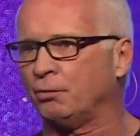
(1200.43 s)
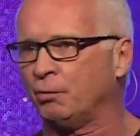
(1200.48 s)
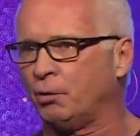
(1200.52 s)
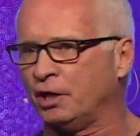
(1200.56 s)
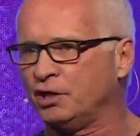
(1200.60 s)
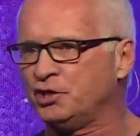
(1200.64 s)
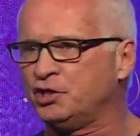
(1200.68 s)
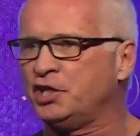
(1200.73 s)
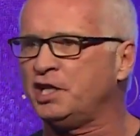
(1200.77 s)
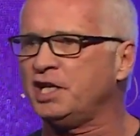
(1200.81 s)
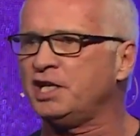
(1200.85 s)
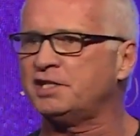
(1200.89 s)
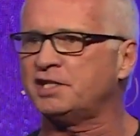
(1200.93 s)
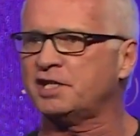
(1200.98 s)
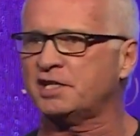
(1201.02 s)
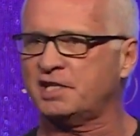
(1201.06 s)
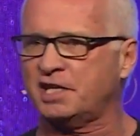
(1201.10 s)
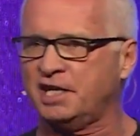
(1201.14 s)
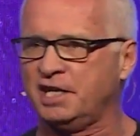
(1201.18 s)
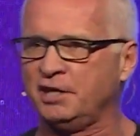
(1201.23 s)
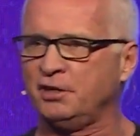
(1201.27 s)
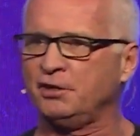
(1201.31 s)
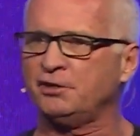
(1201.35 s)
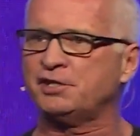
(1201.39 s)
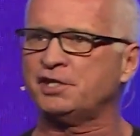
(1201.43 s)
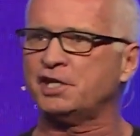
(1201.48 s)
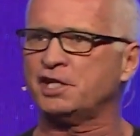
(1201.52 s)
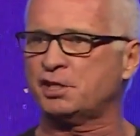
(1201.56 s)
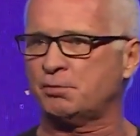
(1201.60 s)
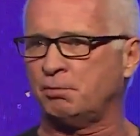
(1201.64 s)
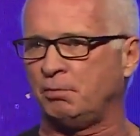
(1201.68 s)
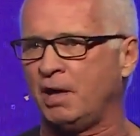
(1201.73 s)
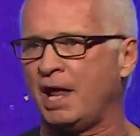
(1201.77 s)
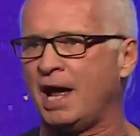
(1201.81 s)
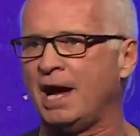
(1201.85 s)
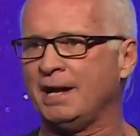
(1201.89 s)
where Jesus heals this
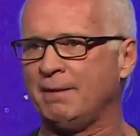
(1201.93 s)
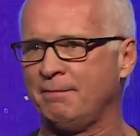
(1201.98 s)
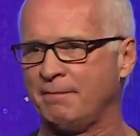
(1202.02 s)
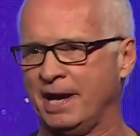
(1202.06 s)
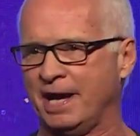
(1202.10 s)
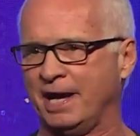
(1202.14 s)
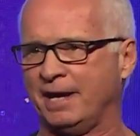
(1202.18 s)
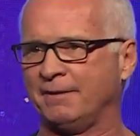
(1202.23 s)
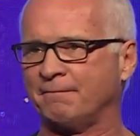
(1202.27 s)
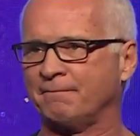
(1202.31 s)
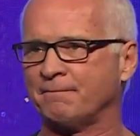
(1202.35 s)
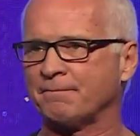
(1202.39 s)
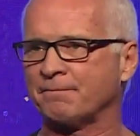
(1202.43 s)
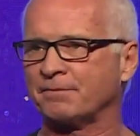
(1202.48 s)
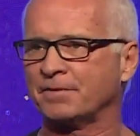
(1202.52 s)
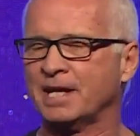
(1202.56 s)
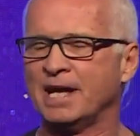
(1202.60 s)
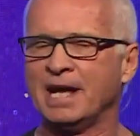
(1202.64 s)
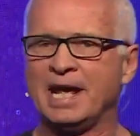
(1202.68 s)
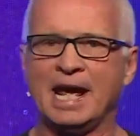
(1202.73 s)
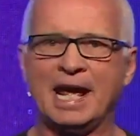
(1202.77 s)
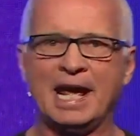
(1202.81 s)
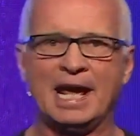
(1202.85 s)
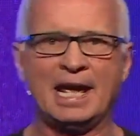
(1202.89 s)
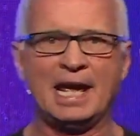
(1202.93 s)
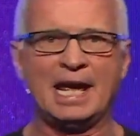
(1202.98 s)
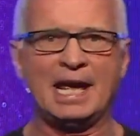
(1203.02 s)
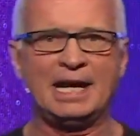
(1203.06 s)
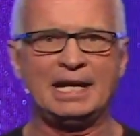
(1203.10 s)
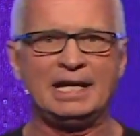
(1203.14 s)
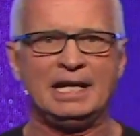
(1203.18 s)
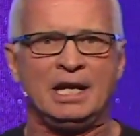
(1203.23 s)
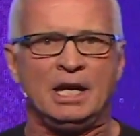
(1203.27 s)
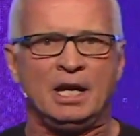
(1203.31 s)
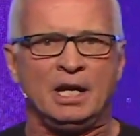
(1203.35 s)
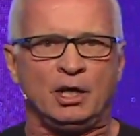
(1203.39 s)
blind man.
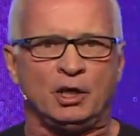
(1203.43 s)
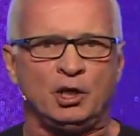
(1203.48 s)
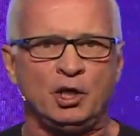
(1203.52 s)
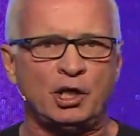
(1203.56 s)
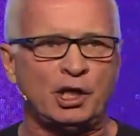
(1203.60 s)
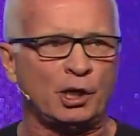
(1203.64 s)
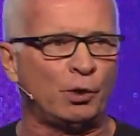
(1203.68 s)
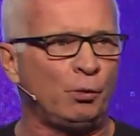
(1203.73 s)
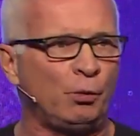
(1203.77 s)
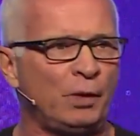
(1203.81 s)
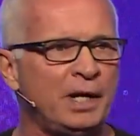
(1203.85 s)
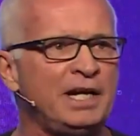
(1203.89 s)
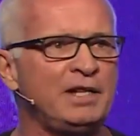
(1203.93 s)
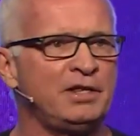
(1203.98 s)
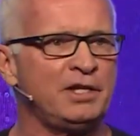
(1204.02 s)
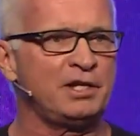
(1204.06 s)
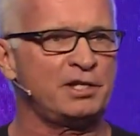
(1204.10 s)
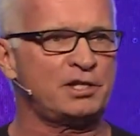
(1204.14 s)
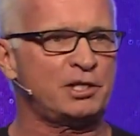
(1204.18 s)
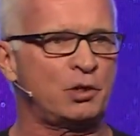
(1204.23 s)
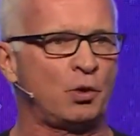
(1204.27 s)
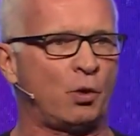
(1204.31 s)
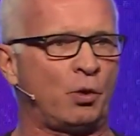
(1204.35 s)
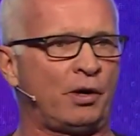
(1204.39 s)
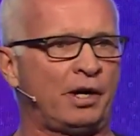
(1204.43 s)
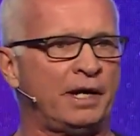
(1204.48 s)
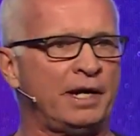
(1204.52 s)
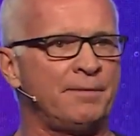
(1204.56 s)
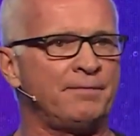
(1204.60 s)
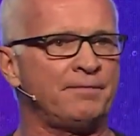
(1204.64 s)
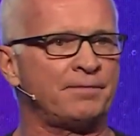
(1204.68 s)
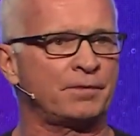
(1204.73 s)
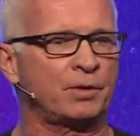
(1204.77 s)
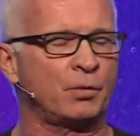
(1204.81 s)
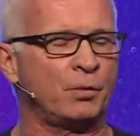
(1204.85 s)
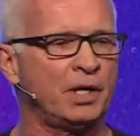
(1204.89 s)
And you can read the story,
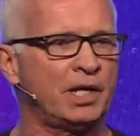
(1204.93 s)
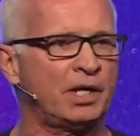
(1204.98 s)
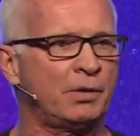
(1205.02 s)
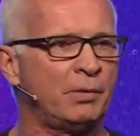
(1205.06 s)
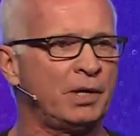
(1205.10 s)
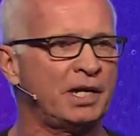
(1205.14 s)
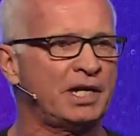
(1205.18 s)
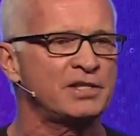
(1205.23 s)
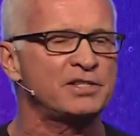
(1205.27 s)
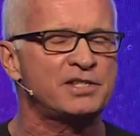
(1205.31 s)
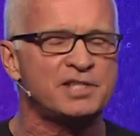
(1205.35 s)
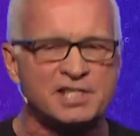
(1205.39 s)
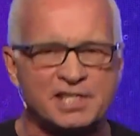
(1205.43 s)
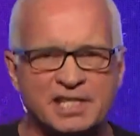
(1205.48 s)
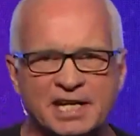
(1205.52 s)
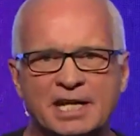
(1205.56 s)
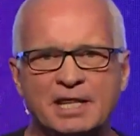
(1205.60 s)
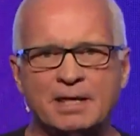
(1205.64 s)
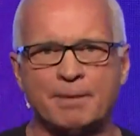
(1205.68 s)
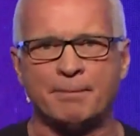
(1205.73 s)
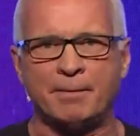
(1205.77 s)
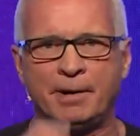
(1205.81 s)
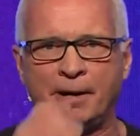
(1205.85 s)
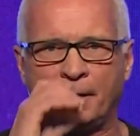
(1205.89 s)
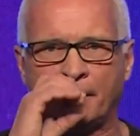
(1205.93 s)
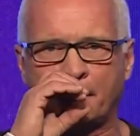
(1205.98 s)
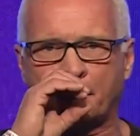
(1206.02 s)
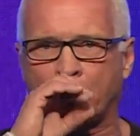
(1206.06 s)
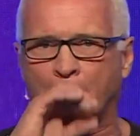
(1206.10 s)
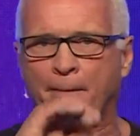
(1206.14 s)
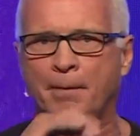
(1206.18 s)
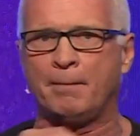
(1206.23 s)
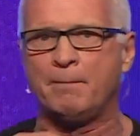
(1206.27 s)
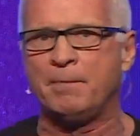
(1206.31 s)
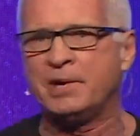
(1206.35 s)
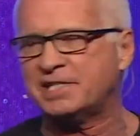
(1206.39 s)
we can see the miracle,
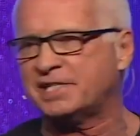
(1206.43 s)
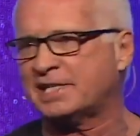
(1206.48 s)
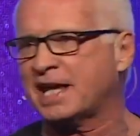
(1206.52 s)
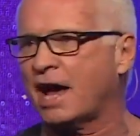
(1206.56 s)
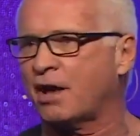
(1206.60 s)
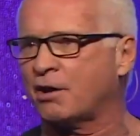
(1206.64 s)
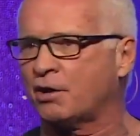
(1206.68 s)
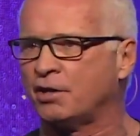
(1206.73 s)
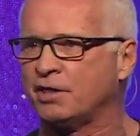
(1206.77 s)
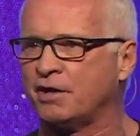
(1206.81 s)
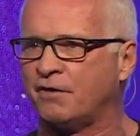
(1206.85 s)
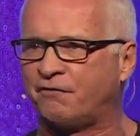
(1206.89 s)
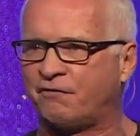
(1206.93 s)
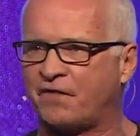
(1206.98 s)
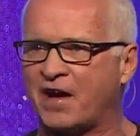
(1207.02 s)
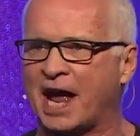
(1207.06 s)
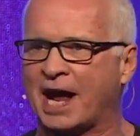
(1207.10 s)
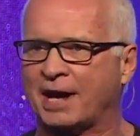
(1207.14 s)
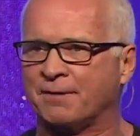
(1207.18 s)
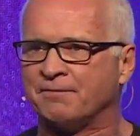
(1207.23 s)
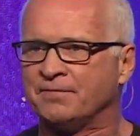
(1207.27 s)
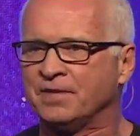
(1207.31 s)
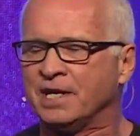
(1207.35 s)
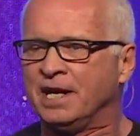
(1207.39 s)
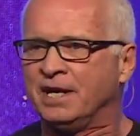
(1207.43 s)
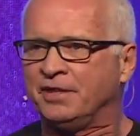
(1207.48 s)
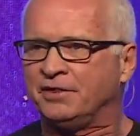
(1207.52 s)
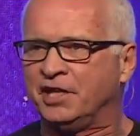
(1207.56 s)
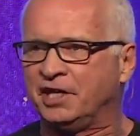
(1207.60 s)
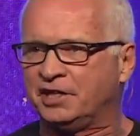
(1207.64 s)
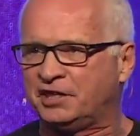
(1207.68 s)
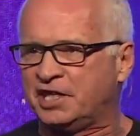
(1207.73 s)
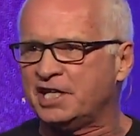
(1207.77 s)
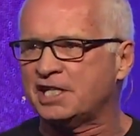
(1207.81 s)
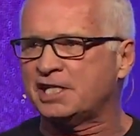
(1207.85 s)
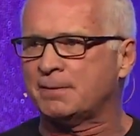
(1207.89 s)
but miss out on the fact
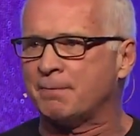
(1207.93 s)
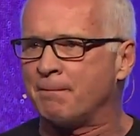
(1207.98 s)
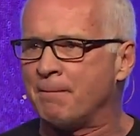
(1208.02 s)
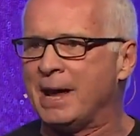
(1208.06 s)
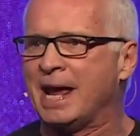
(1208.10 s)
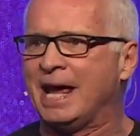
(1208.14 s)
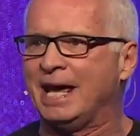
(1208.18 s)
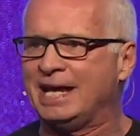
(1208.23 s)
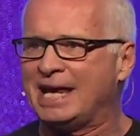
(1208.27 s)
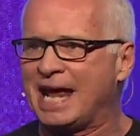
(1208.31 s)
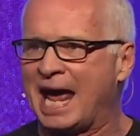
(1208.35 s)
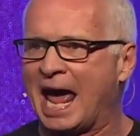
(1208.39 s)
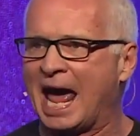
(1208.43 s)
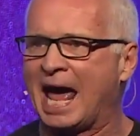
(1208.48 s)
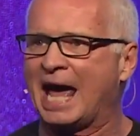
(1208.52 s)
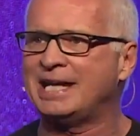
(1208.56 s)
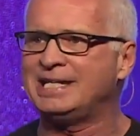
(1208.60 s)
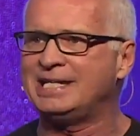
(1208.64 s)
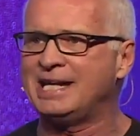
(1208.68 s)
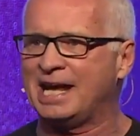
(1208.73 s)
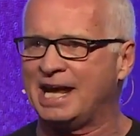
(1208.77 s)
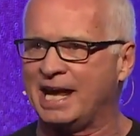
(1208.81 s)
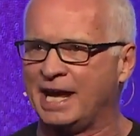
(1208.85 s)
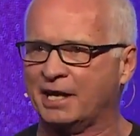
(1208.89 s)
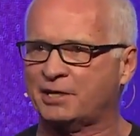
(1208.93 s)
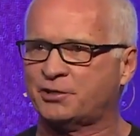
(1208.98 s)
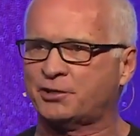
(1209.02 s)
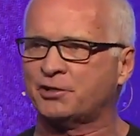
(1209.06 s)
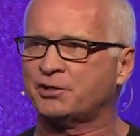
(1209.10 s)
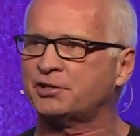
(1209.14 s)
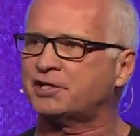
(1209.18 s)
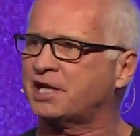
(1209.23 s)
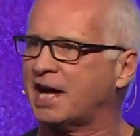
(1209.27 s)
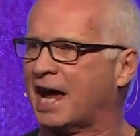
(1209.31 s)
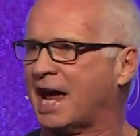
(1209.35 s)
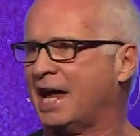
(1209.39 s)
that this man had to
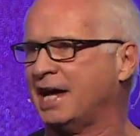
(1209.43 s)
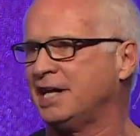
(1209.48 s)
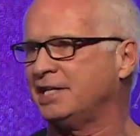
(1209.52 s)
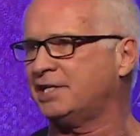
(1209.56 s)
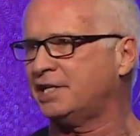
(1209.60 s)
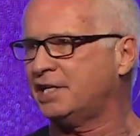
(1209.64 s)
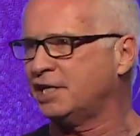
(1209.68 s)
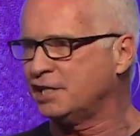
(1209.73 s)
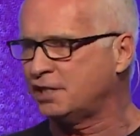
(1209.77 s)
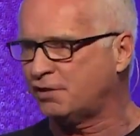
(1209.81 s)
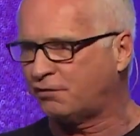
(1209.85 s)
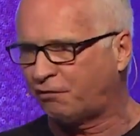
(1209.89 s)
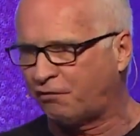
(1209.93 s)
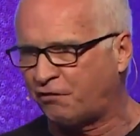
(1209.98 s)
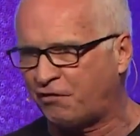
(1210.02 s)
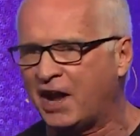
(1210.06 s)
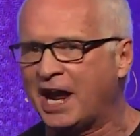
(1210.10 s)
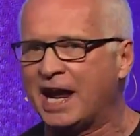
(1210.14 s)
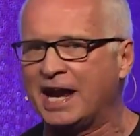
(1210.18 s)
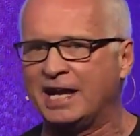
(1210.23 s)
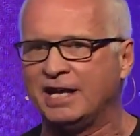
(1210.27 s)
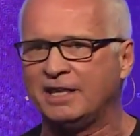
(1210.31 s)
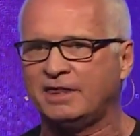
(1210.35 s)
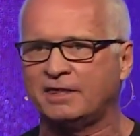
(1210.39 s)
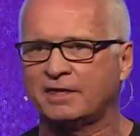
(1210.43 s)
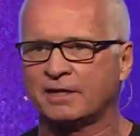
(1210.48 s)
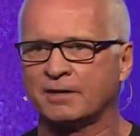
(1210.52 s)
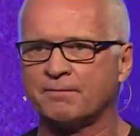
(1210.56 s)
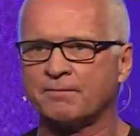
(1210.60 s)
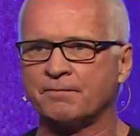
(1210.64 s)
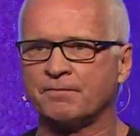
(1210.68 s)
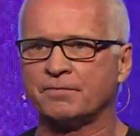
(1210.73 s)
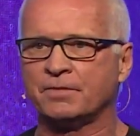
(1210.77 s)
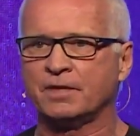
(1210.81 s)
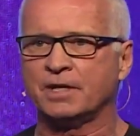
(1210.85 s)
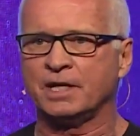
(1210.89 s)
exercise his faith
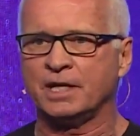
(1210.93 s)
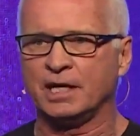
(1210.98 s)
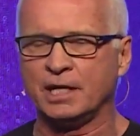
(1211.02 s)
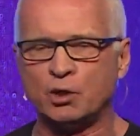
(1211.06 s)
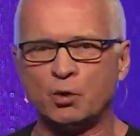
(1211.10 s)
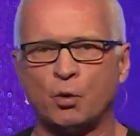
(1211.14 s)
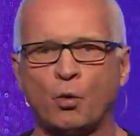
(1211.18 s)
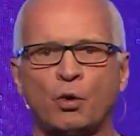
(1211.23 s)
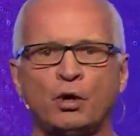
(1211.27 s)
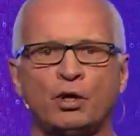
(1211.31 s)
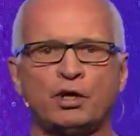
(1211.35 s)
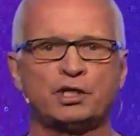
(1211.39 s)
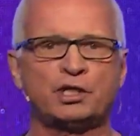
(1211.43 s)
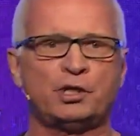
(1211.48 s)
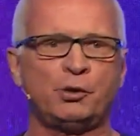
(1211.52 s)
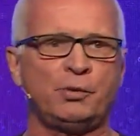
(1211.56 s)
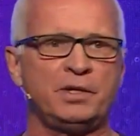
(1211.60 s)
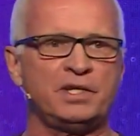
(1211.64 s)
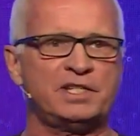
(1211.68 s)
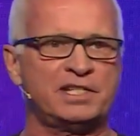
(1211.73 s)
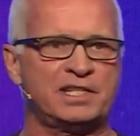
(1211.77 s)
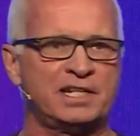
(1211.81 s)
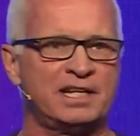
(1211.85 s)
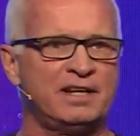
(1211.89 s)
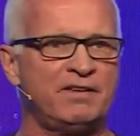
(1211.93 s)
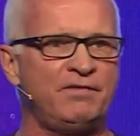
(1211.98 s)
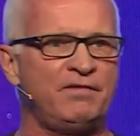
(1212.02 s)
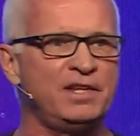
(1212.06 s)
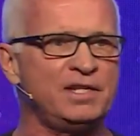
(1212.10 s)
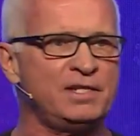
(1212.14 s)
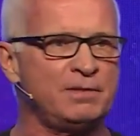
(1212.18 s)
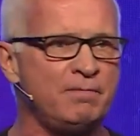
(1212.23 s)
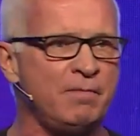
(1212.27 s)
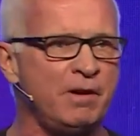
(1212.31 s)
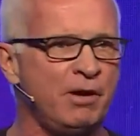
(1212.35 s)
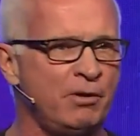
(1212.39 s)
in order to receive
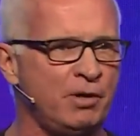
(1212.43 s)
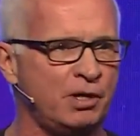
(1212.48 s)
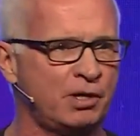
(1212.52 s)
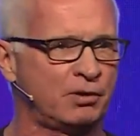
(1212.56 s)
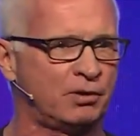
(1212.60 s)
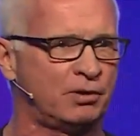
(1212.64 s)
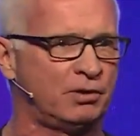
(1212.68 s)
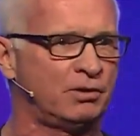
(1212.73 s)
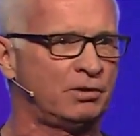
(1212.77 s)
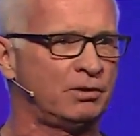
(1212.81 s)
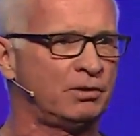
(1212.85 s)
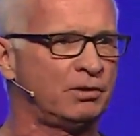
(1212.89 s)
his miracle.